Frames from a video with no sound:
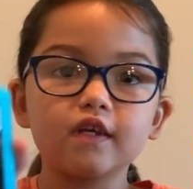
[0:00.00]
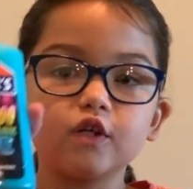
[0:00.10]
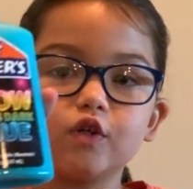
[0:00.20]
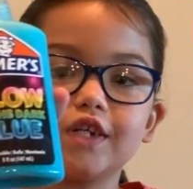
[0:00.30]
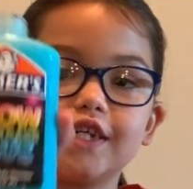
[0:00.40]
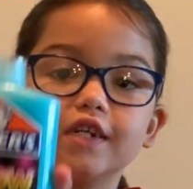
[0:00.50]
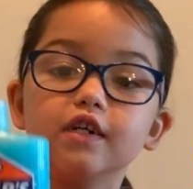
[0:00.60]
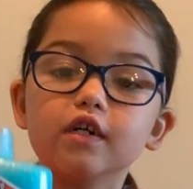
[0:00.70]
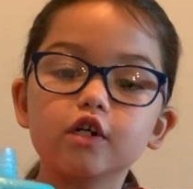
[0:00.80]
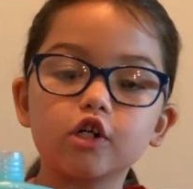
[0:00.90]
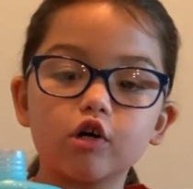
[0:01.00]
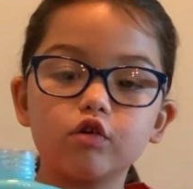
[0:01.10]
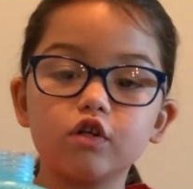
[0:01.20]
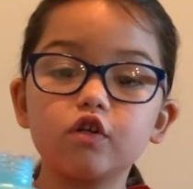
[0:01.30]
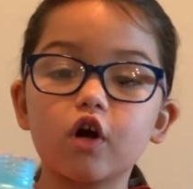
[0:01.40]
you need
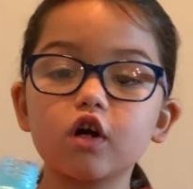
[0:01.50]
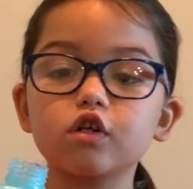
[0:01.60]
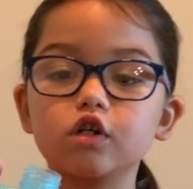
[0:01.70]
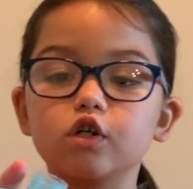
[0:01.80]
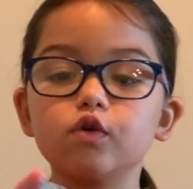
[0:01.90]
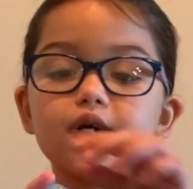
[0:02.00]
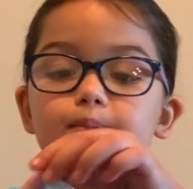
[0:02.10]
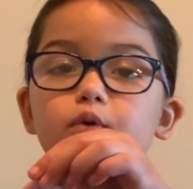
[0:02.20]
glow-in-the-dark glue and